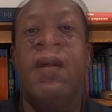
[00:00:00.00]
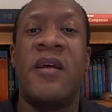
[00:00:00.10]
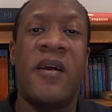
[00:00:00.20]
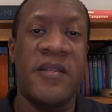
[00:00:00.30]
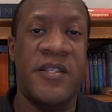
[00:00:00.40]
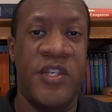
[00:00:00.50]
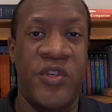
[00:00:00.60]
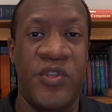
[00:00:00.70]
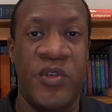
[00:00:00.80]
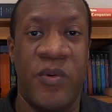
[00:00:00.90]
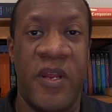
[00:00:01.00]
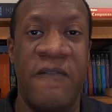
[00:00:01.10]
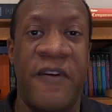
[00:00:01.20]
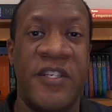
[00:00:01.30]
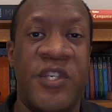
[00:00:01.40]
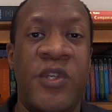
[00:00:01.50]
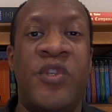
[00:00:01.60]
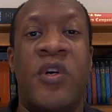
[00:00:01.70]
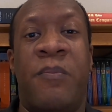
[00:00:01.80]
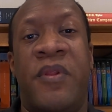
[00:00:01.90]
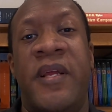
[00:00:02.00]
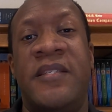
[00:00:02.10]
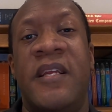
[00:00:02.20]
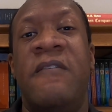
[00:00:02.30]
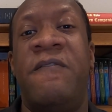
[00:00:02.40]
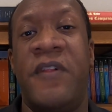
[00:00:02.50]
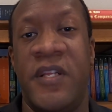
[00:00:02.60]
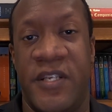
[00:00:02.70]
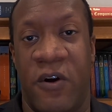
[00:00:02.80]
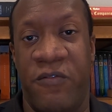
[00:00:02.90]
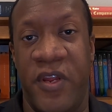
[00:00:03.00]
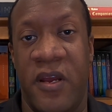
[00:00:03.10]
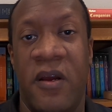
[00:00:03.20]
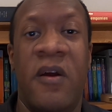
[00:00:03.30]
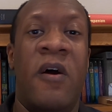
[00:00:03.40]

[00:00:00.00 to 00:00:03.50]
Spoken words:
The Constitutional Convention took place in Philadelphia